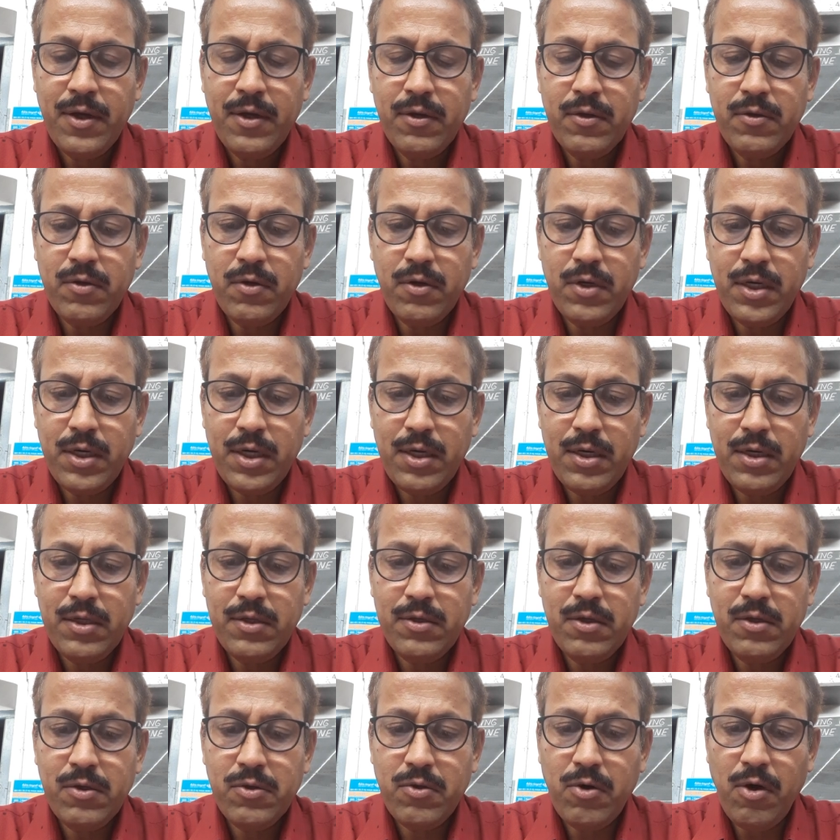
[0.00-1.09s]
So it
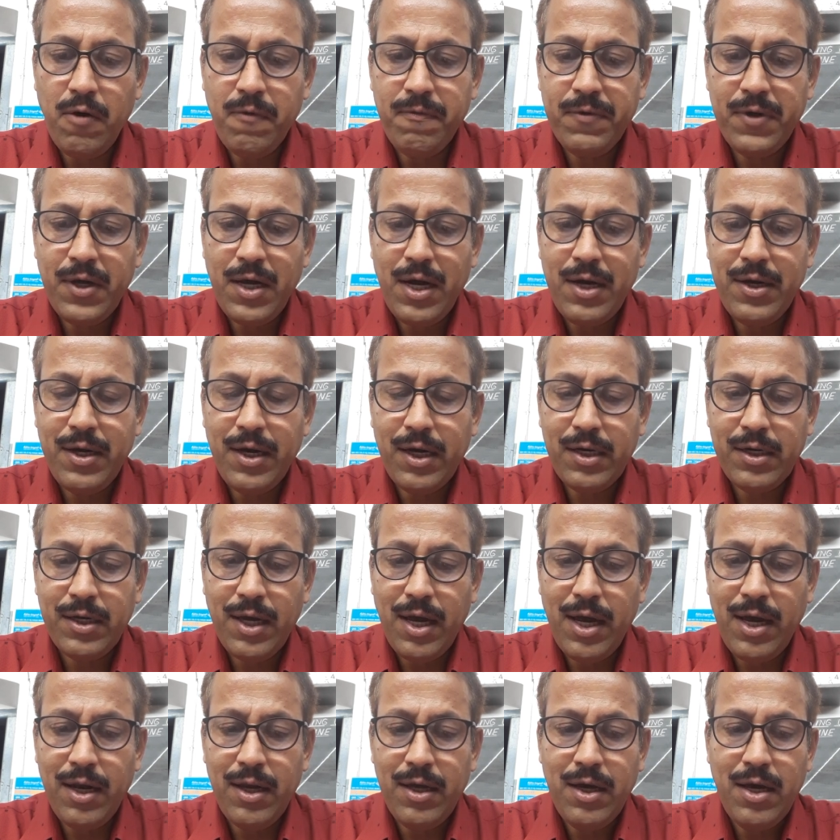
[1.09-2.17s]
is soft and
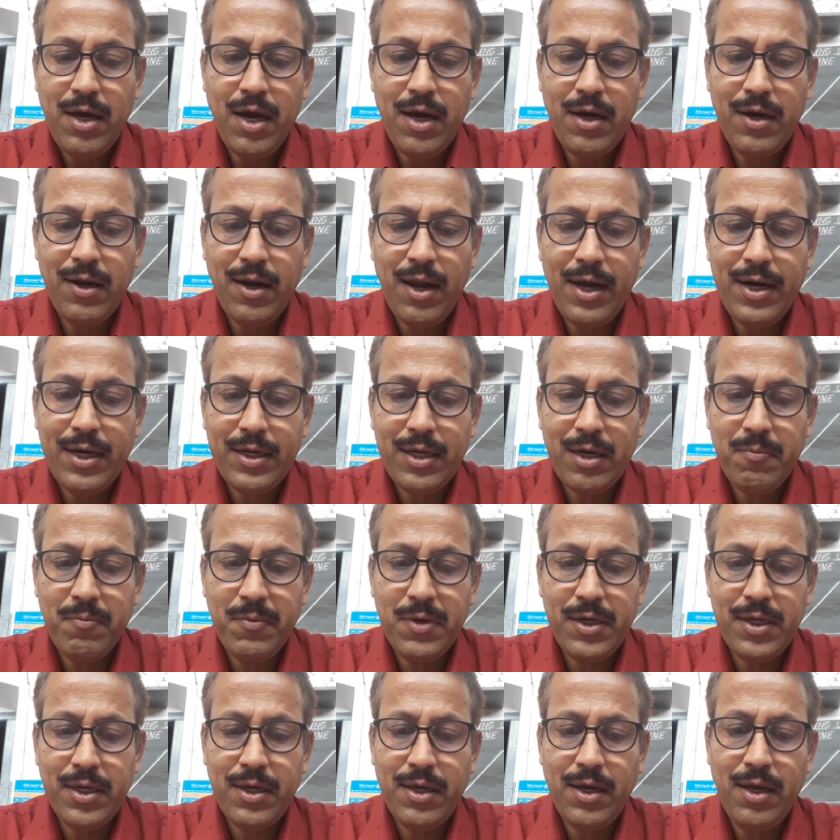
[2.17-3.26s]
ductile and a lighter
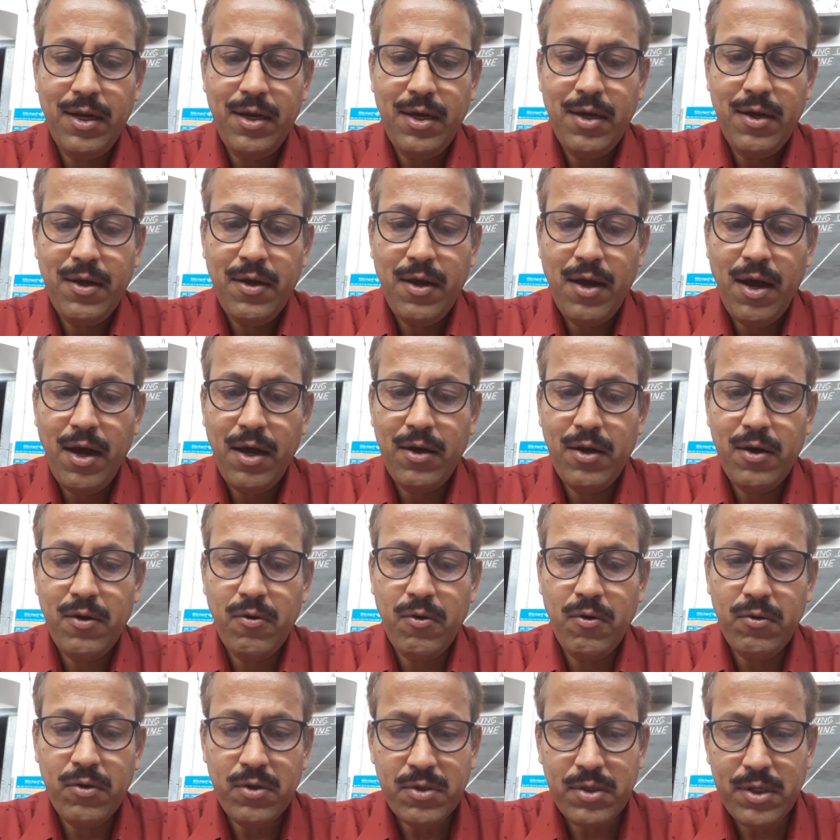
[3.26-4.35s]
material and a
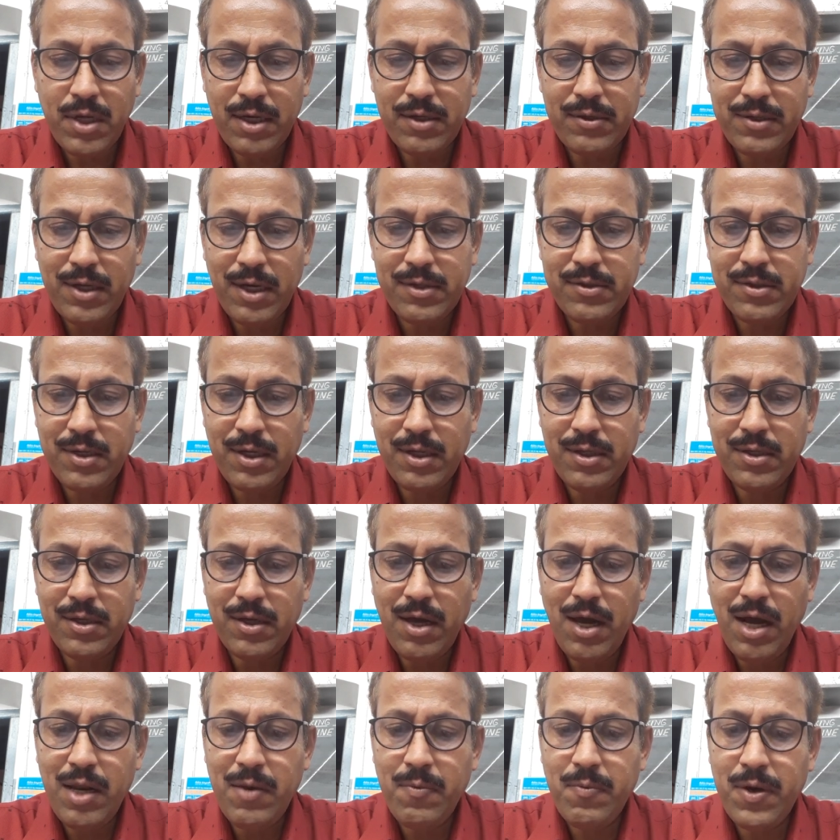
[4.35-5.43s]
low tensile strength.
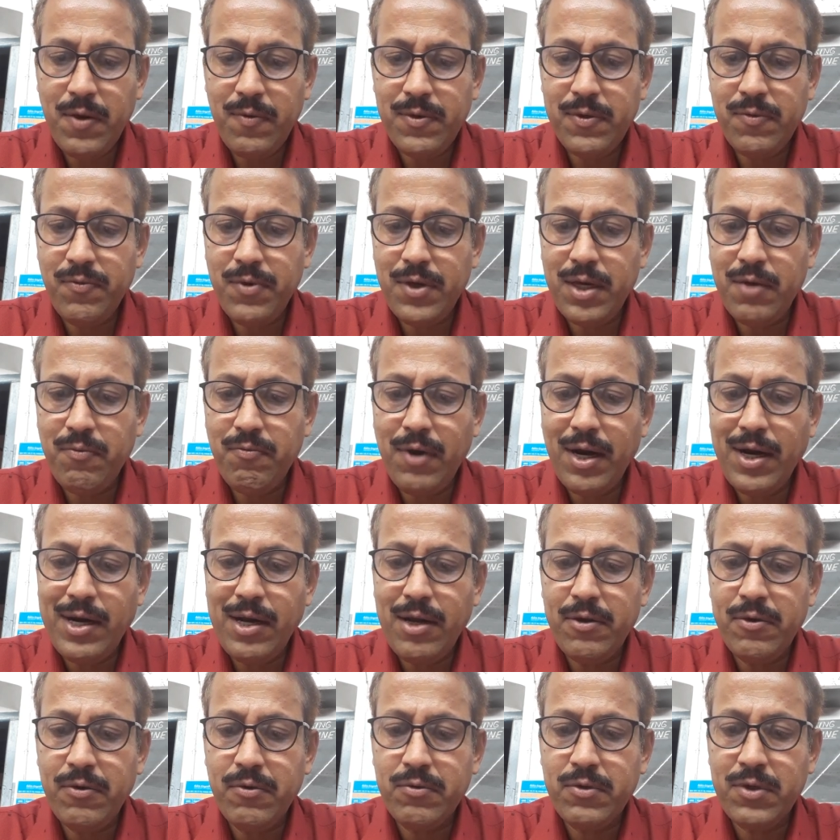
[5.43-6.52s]
Aluminum is very
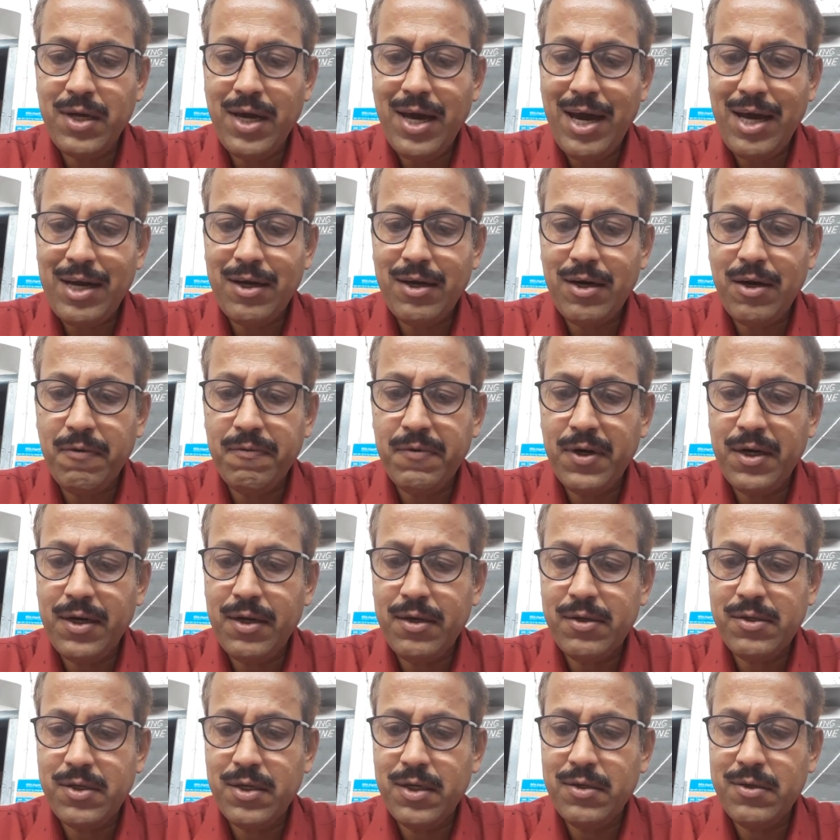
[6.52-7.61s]
widely used in aircraft
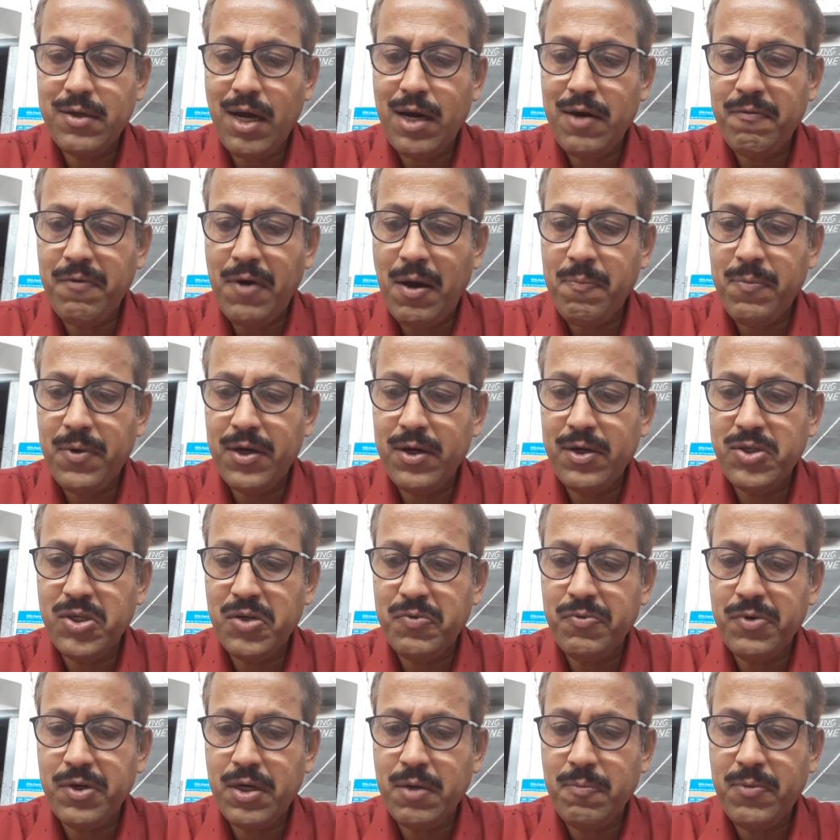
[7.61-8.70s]
industries and fabrication
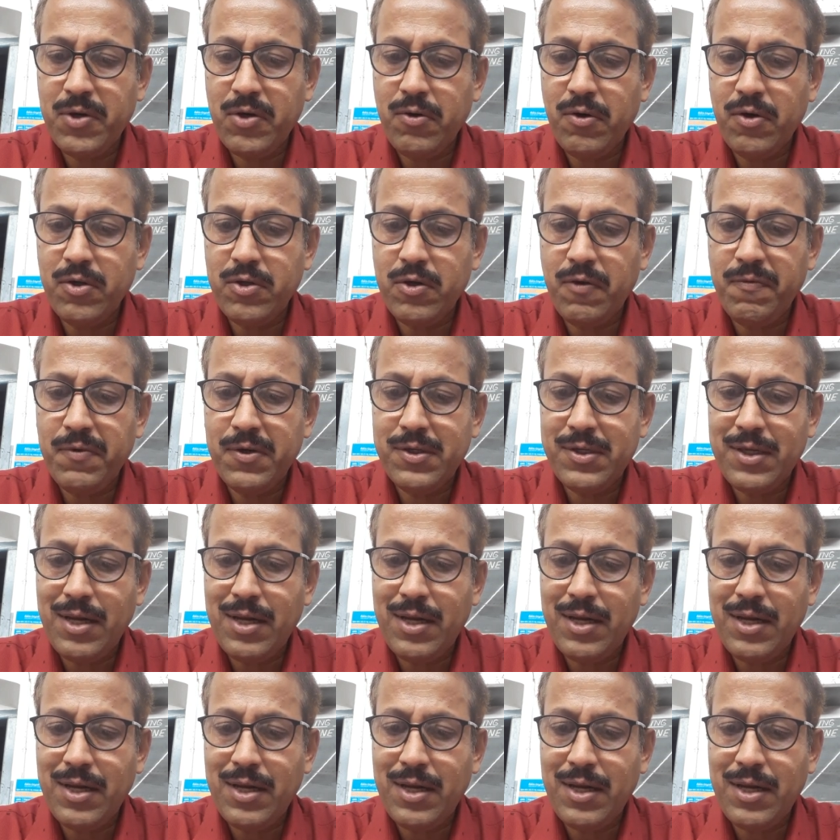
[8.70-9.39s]
work because of its